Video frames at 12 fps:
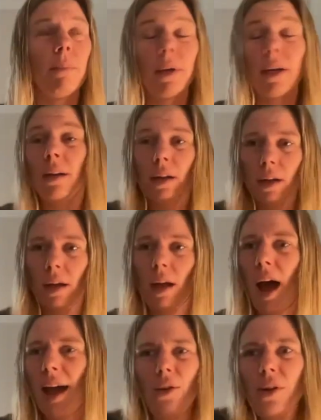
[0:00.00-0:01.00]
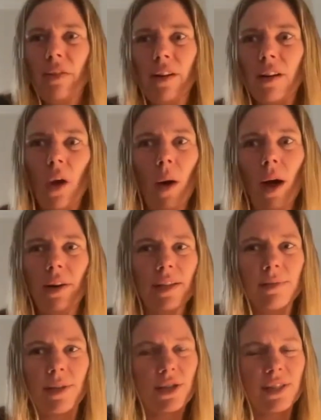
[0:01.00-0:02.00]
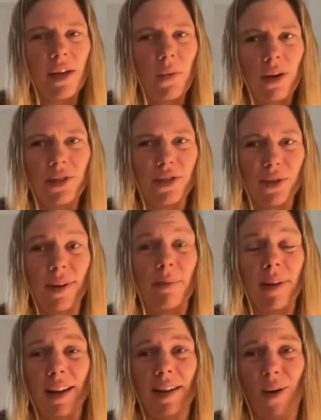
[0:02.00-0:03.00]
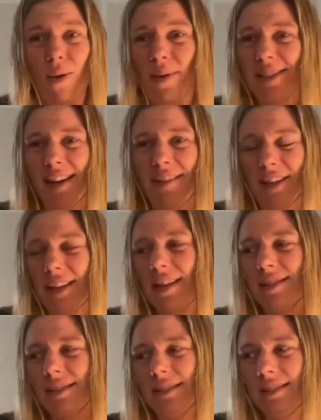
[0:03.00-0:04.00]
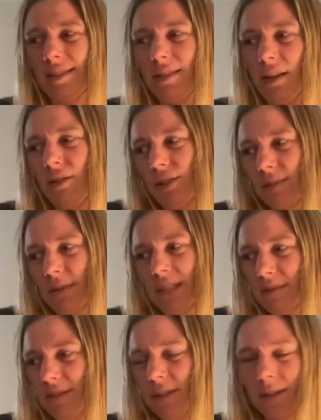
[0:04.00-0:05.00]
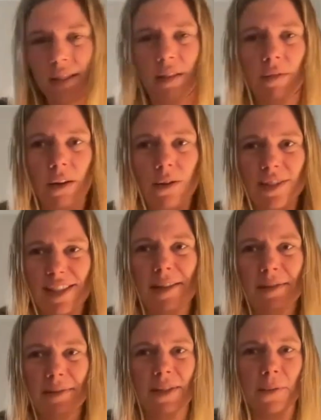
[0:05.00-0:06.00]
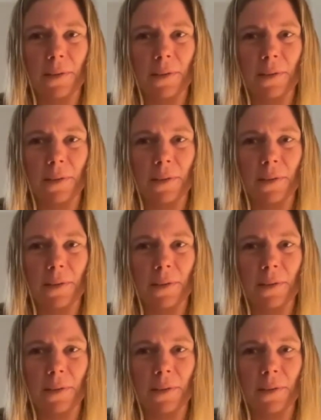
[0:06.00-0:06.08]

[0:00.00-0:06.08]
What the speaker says: but I don't even go out as much as I want to, but I always have it because it just makes me feel safer outside. So.